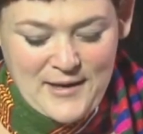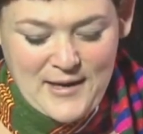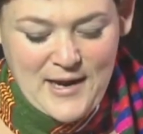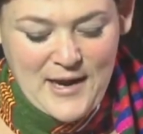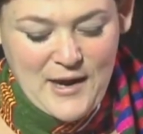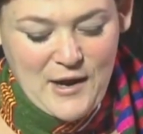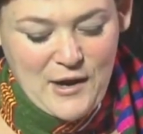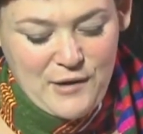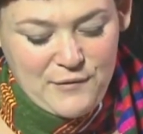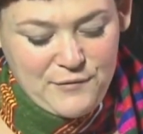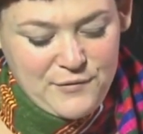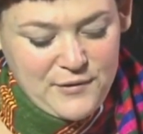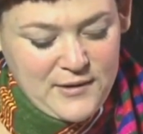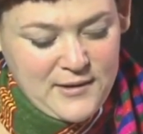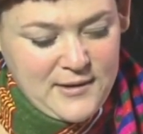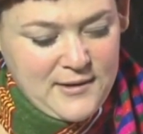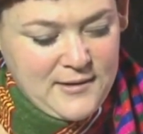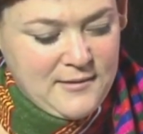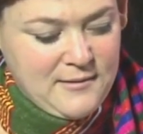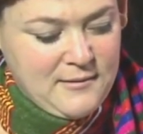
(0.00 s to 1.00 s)
I
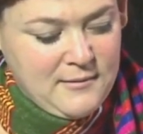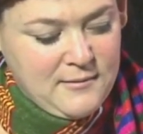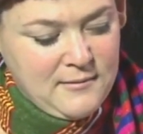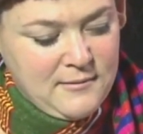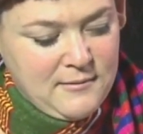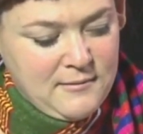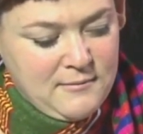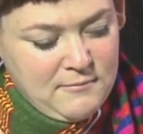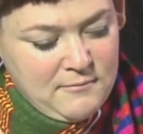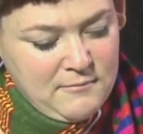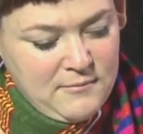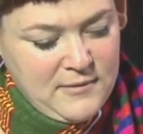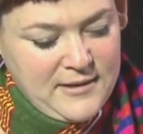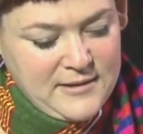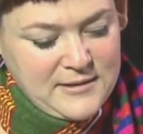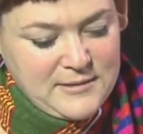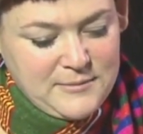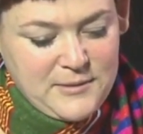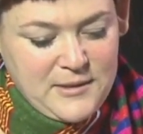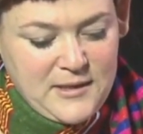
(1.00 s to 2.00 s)
often
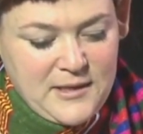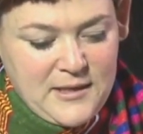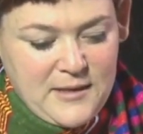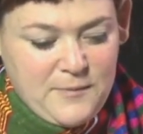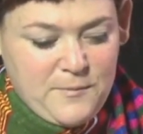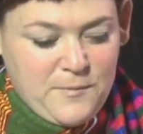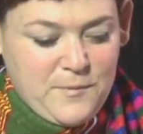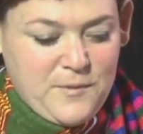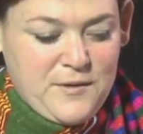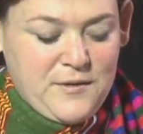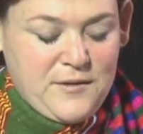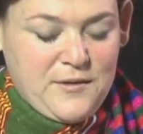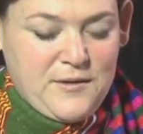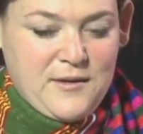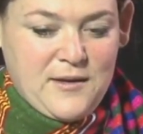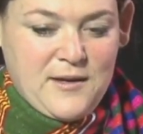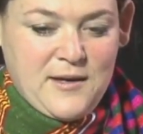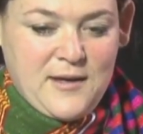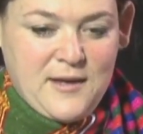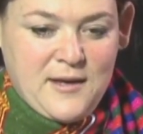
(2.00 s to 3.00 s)
like to begin with
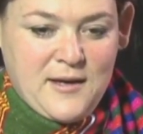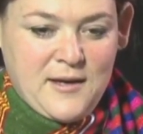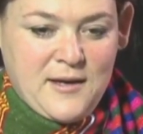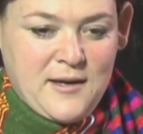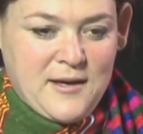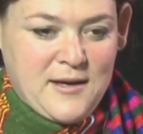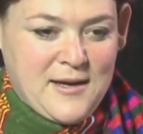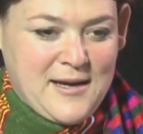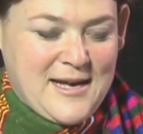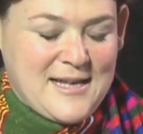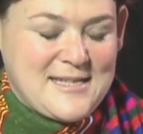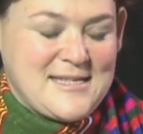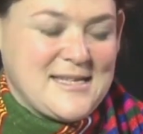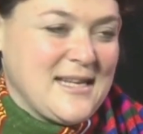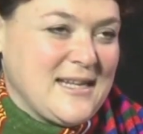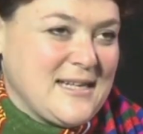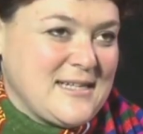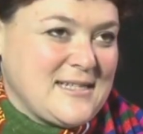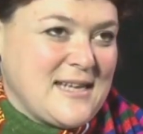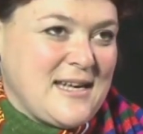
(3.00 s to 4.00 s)
a
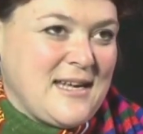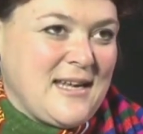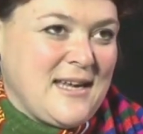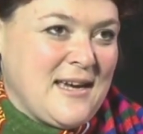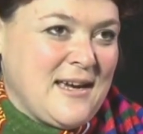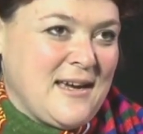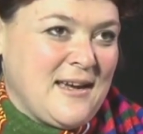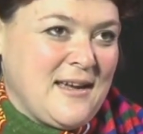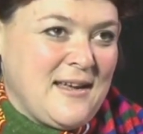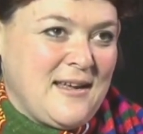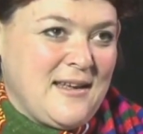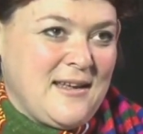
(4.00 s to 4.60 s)
zelesenya